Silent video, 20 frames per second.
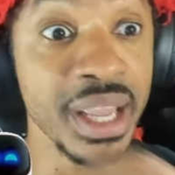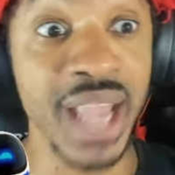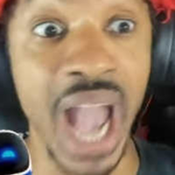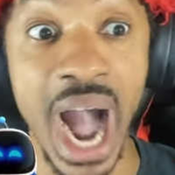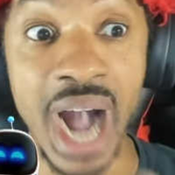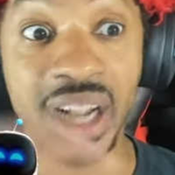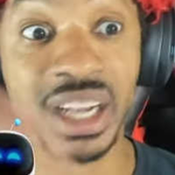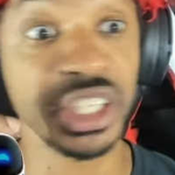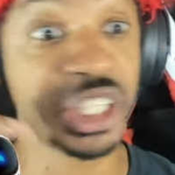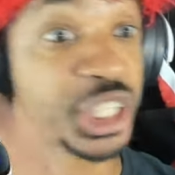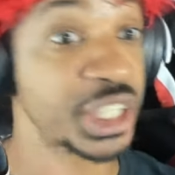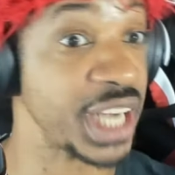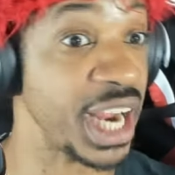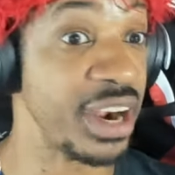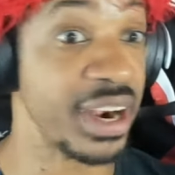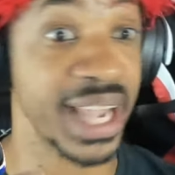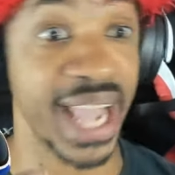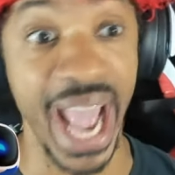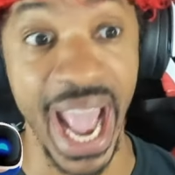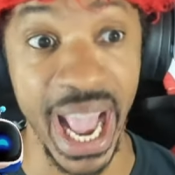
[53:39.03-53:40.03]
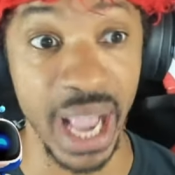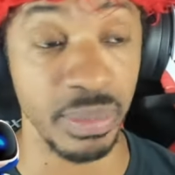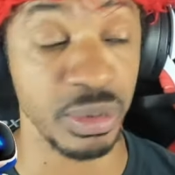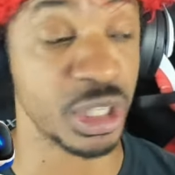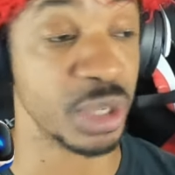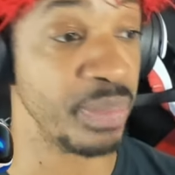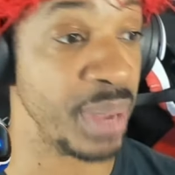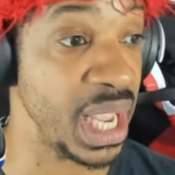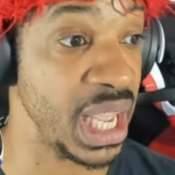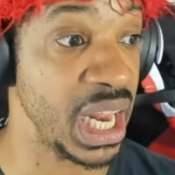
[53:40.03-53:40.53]
y'all could share
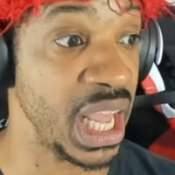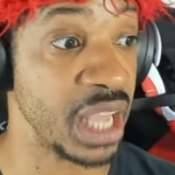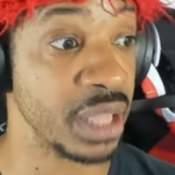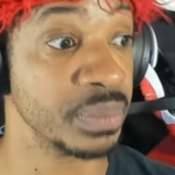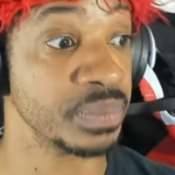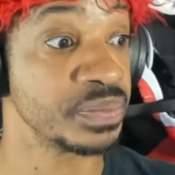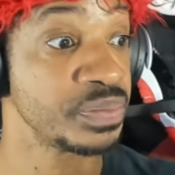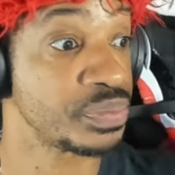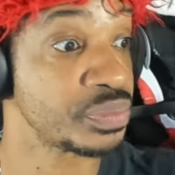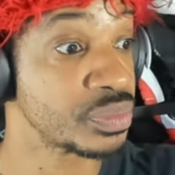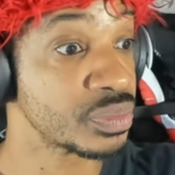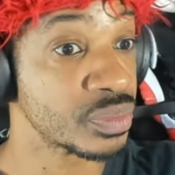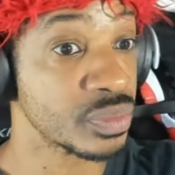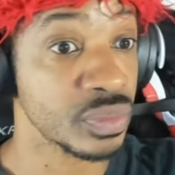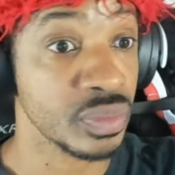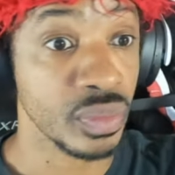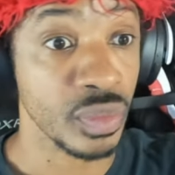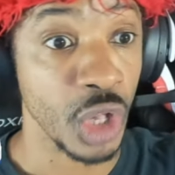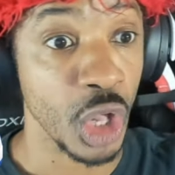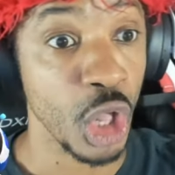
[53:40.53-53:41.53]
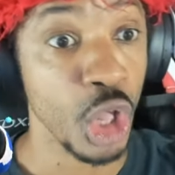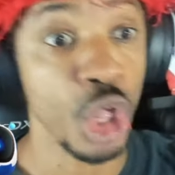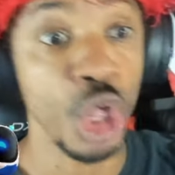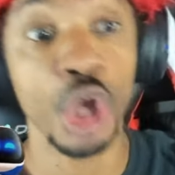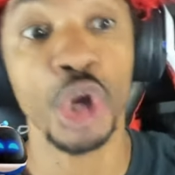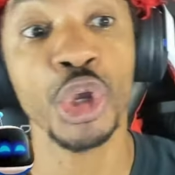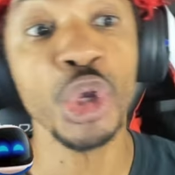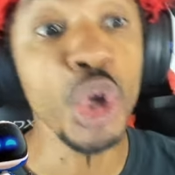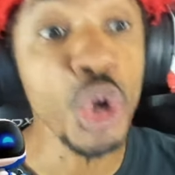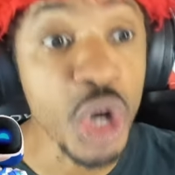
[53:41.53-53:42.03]
games, meaning
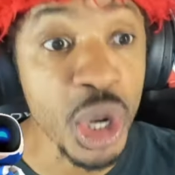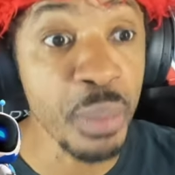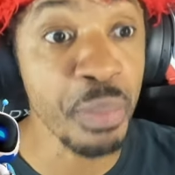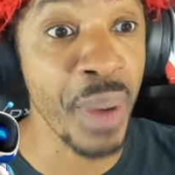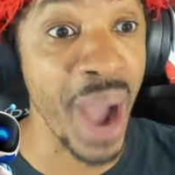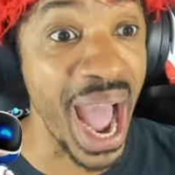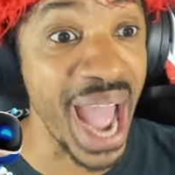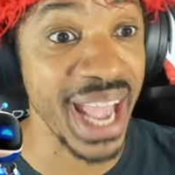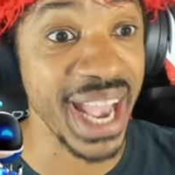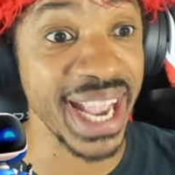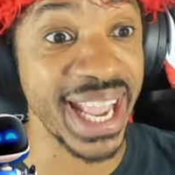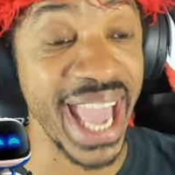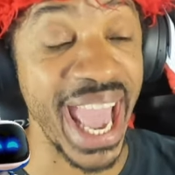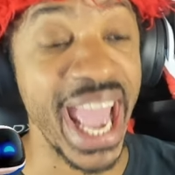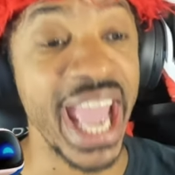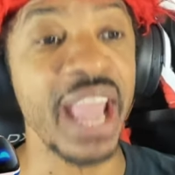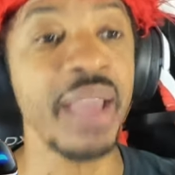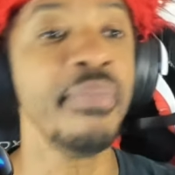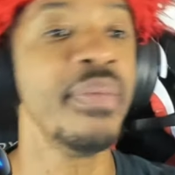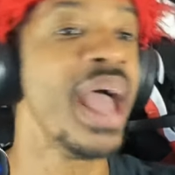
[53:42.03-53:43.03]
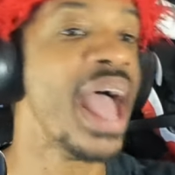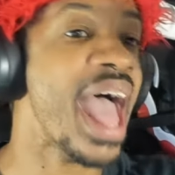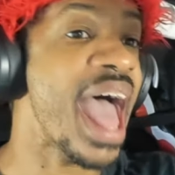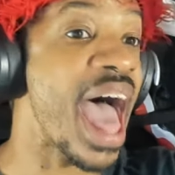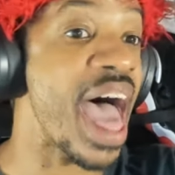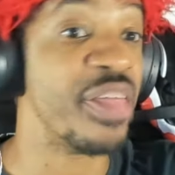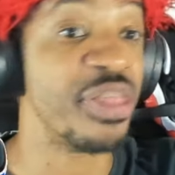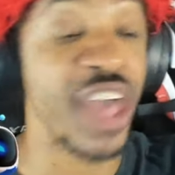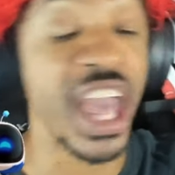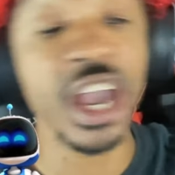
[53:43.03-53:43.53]
you can buy a game
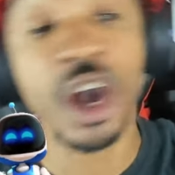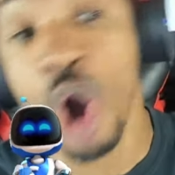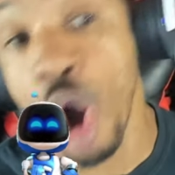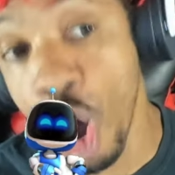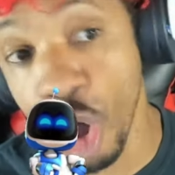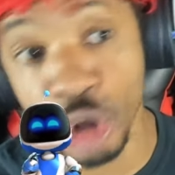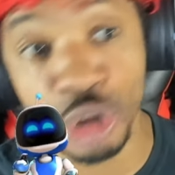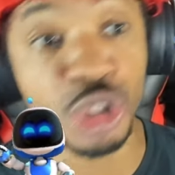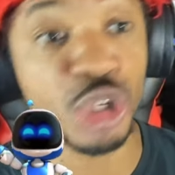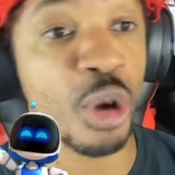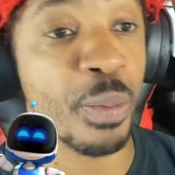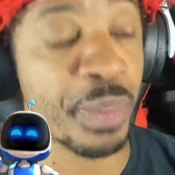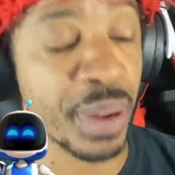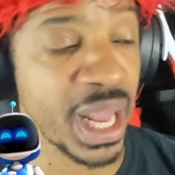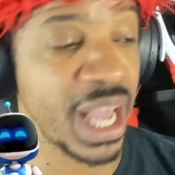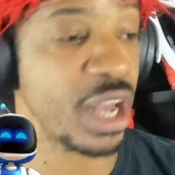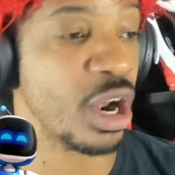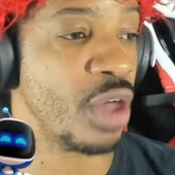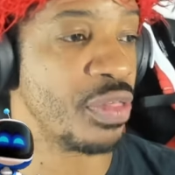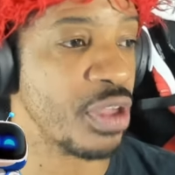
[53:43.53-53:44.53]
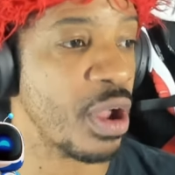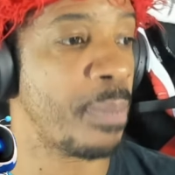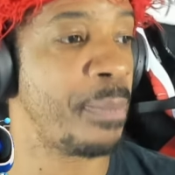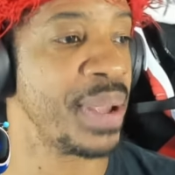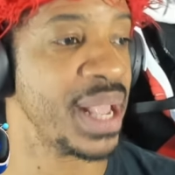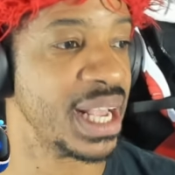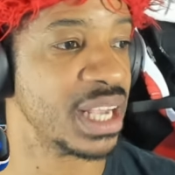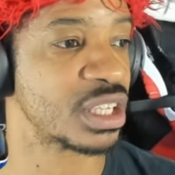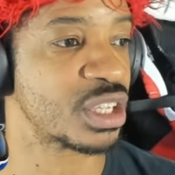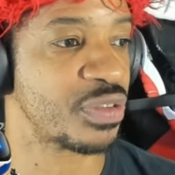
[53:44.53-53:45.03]
and they could also play it on their
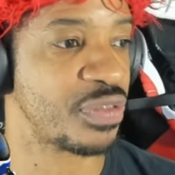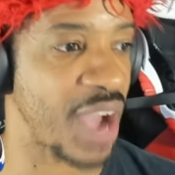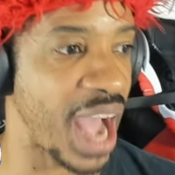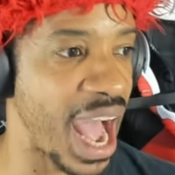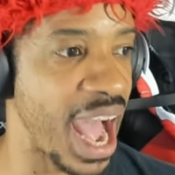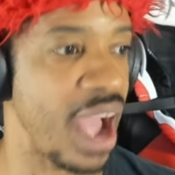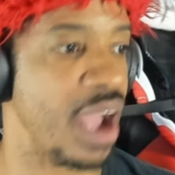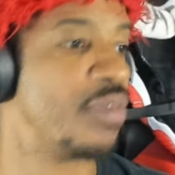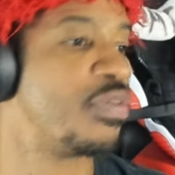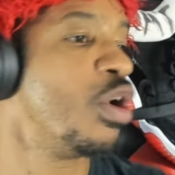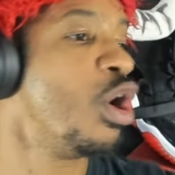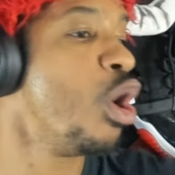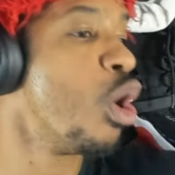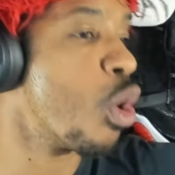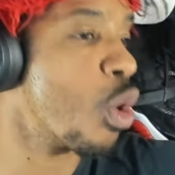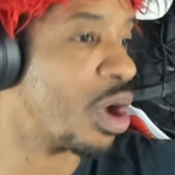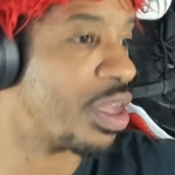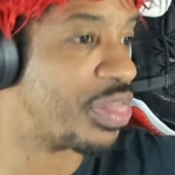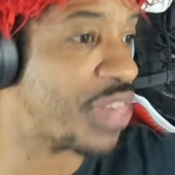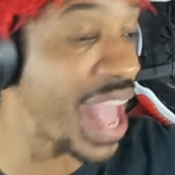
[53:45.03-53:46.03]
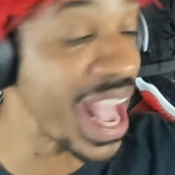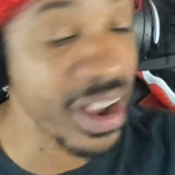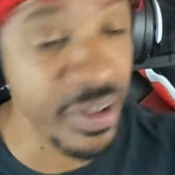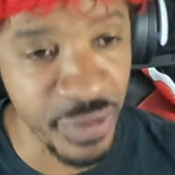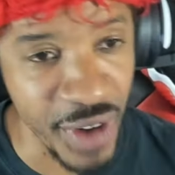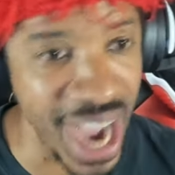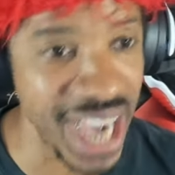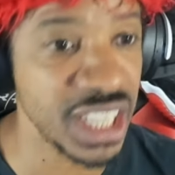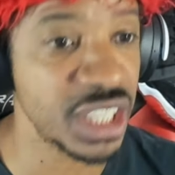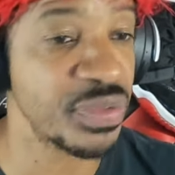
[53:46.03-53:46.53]
PS5, or they
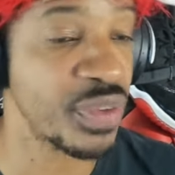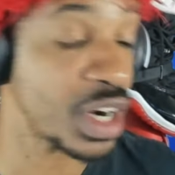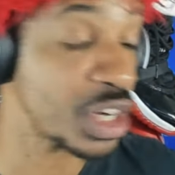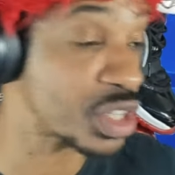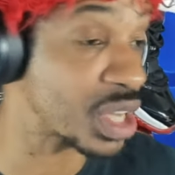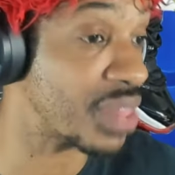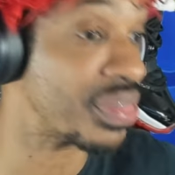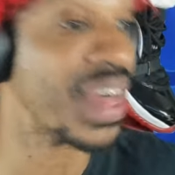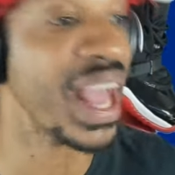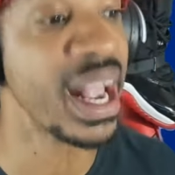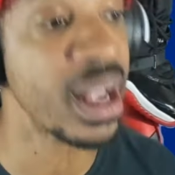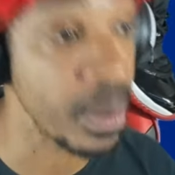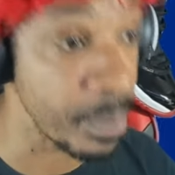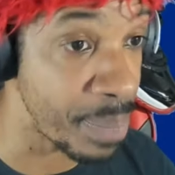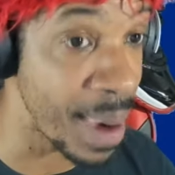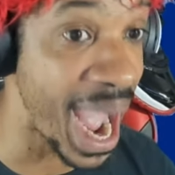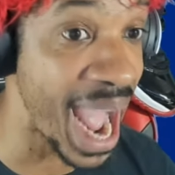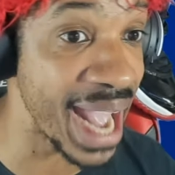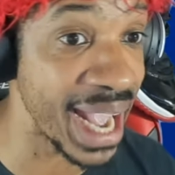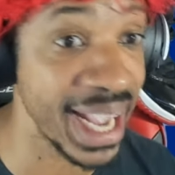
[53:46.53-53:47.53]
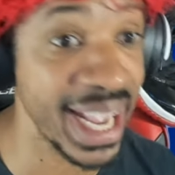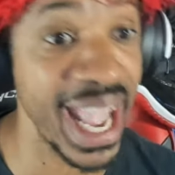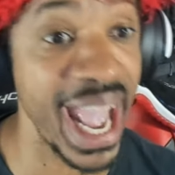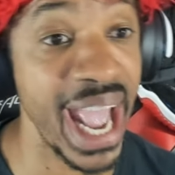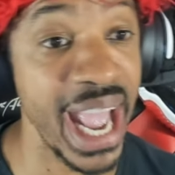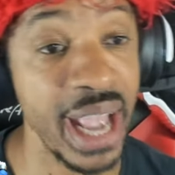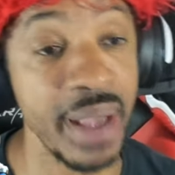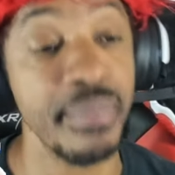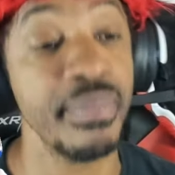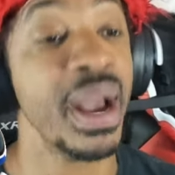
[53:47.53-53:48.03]
vice versa, they can buy a
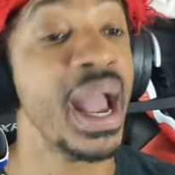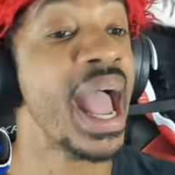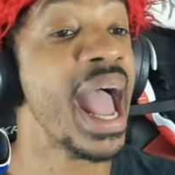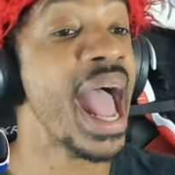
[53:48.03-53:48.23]
game